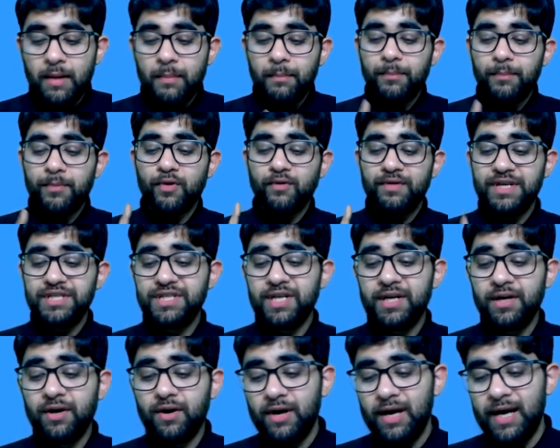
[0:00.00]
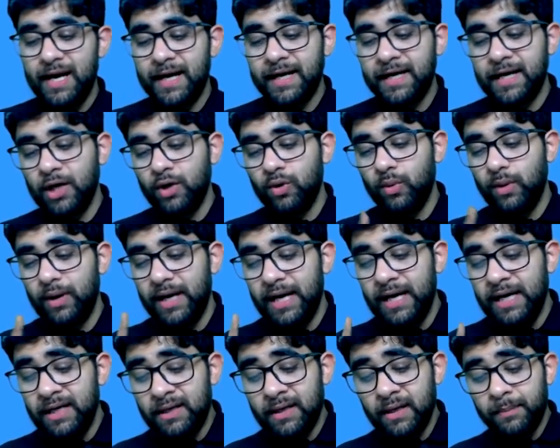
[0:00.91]
provision relating to
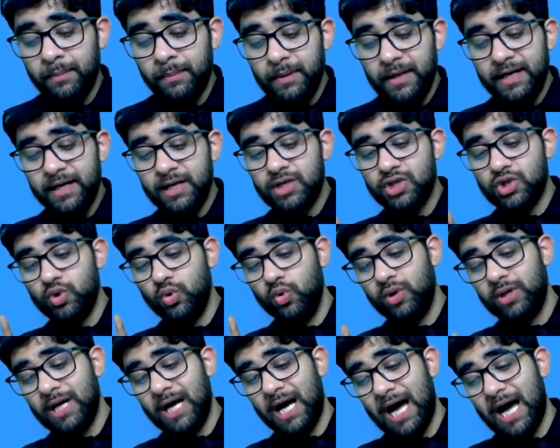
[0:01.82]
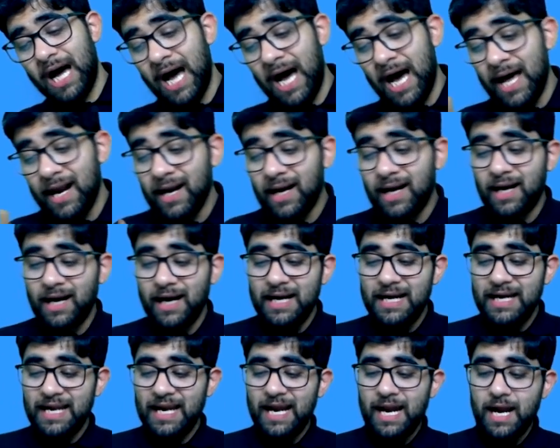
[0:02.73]
interpleader suit are
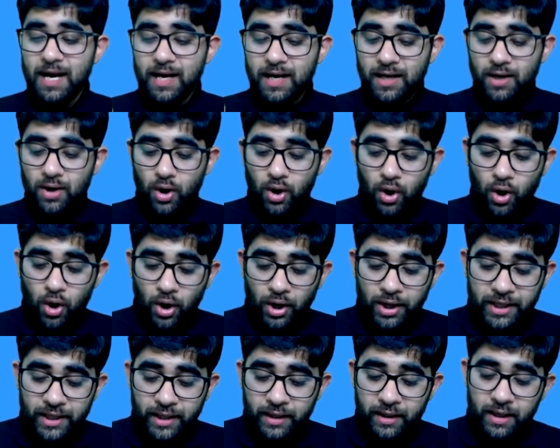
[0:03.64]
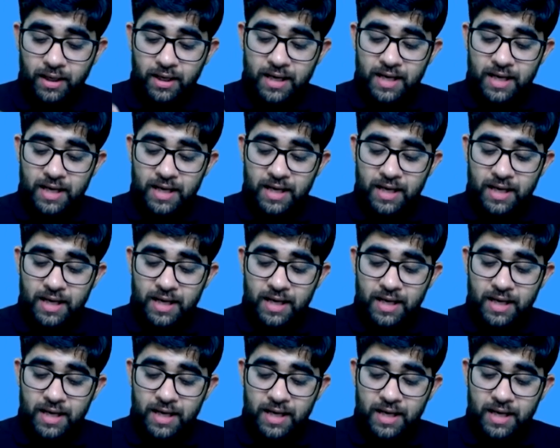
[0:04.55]
contained in Order